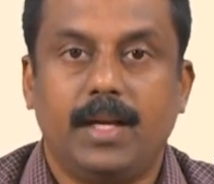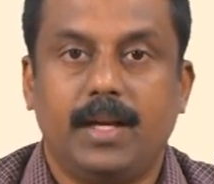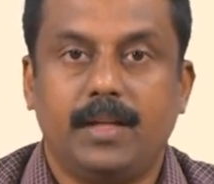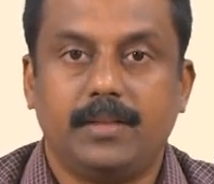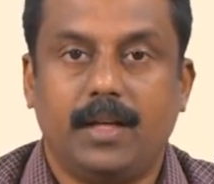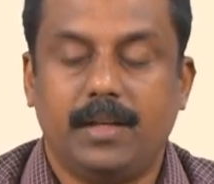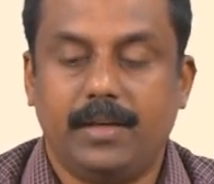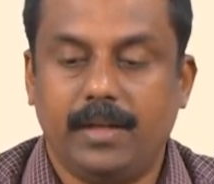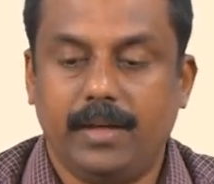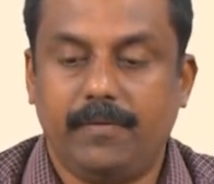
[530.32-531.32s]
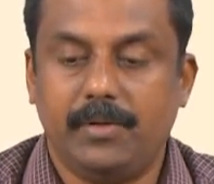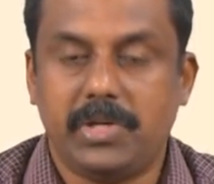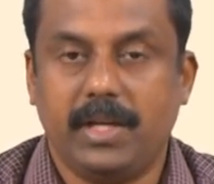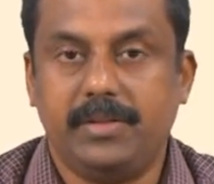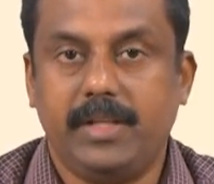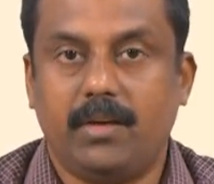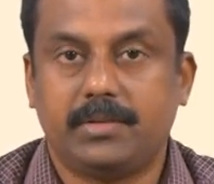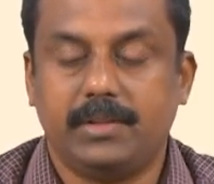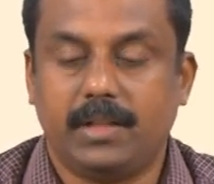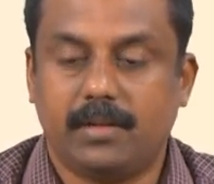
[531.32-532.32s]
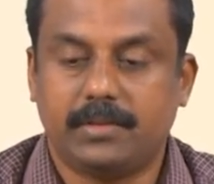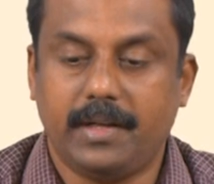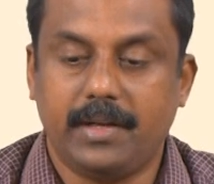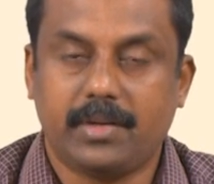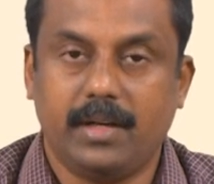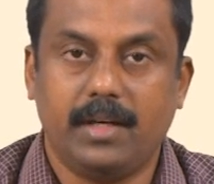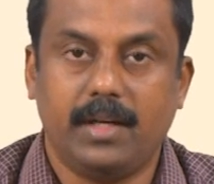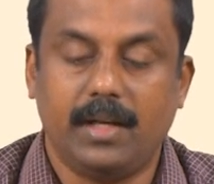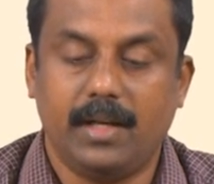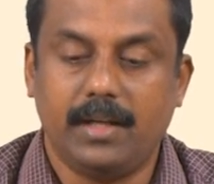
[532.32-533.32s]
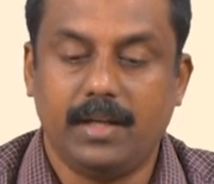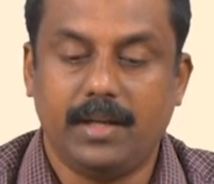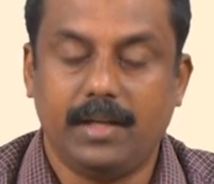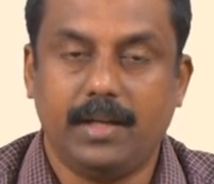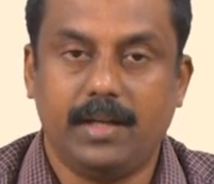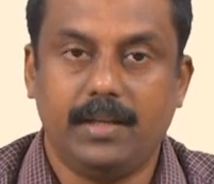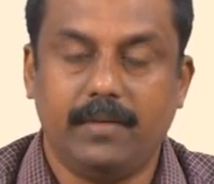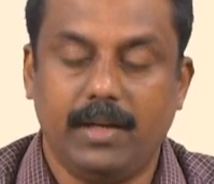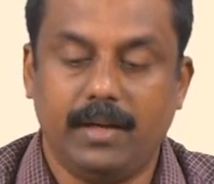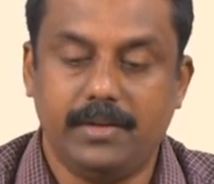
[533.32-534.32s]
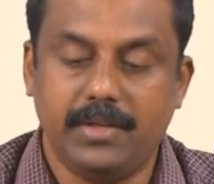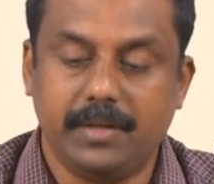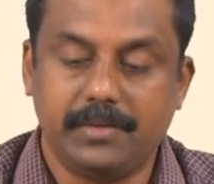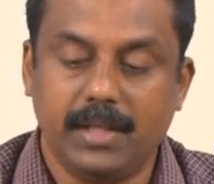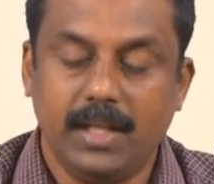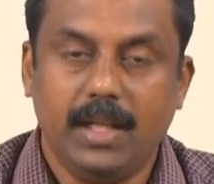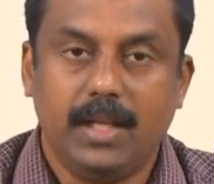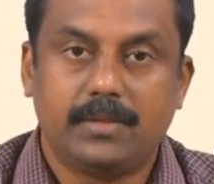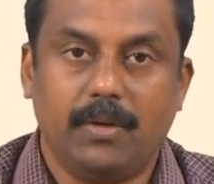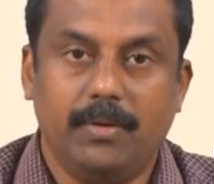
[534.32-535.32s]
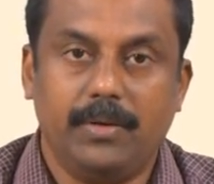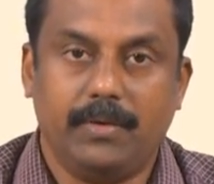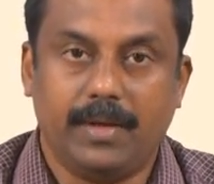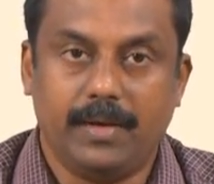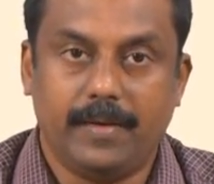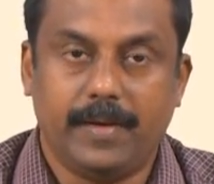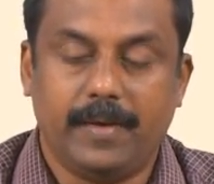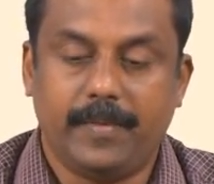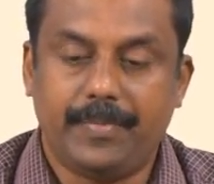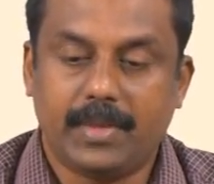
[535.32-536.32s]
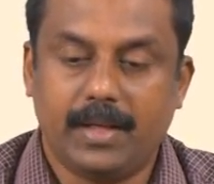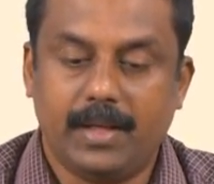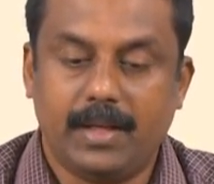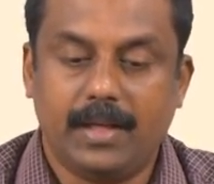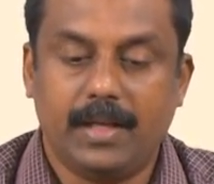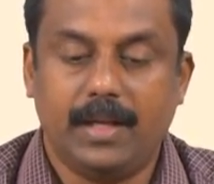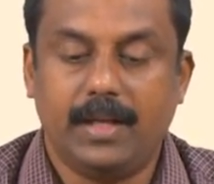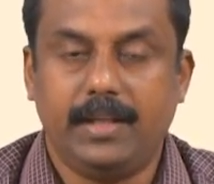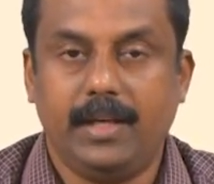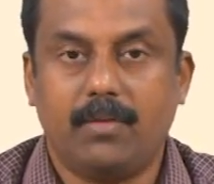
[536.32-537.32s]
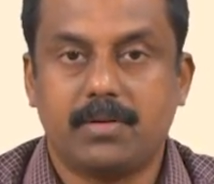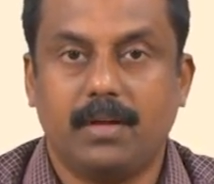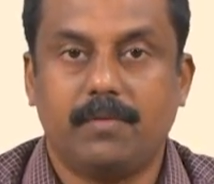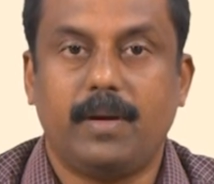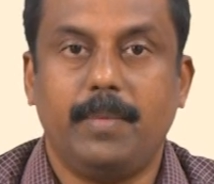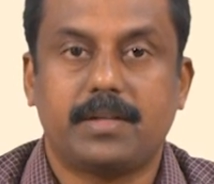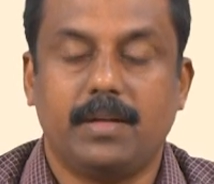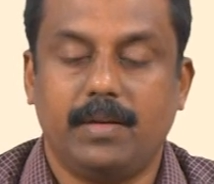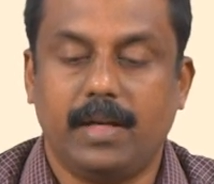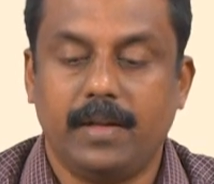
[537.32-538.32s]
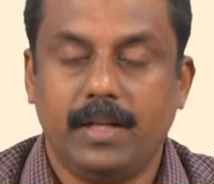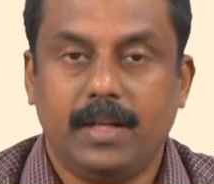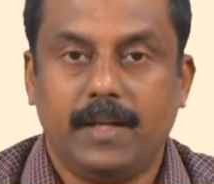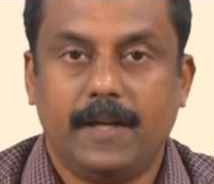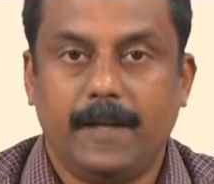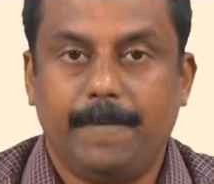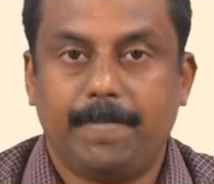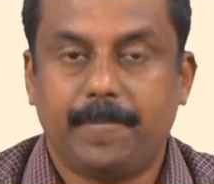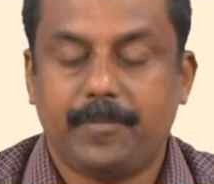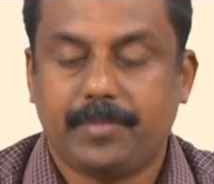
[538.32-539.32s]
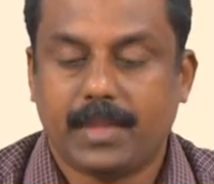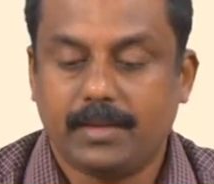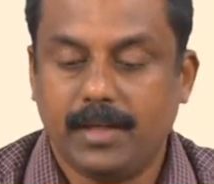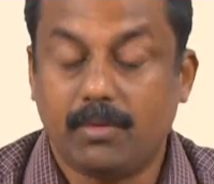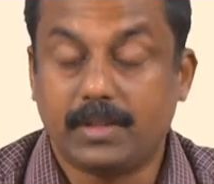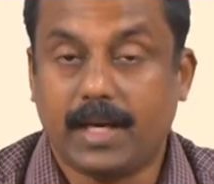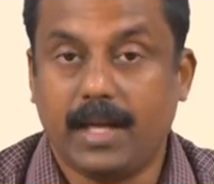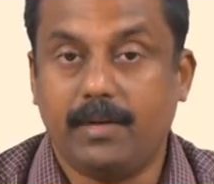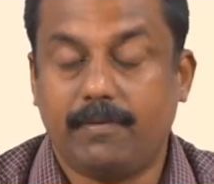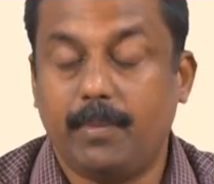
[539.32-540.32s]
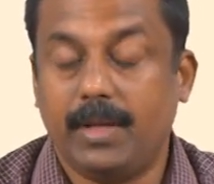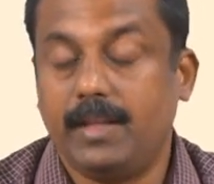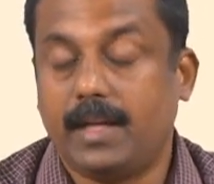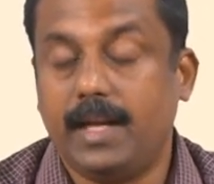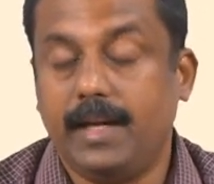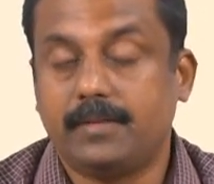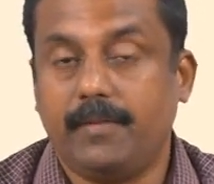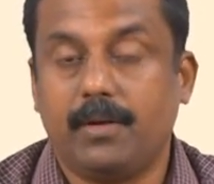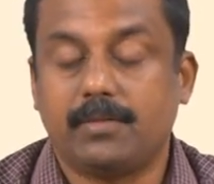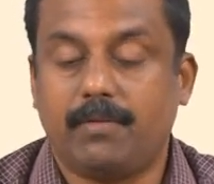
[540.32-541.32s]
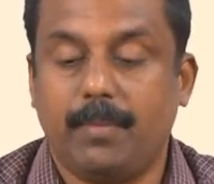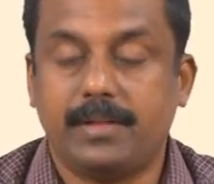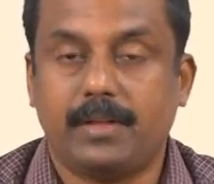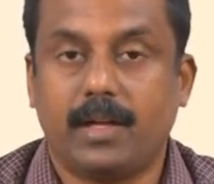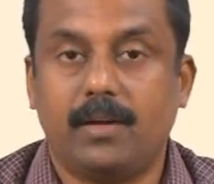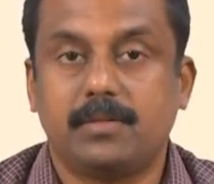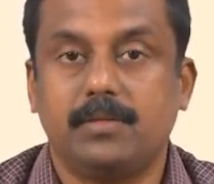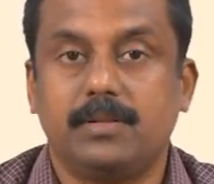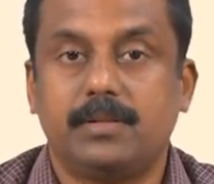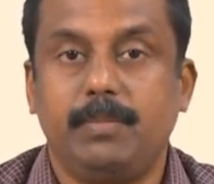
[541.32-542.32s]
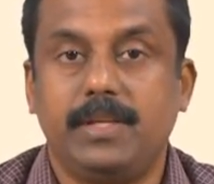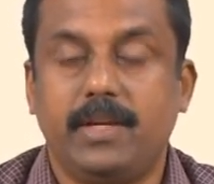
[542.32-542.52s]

and if you change the oxygen concentration in, in the weld regions, so your um, the inclusion formation um, inclusion the kinetics of inclusion formation can also be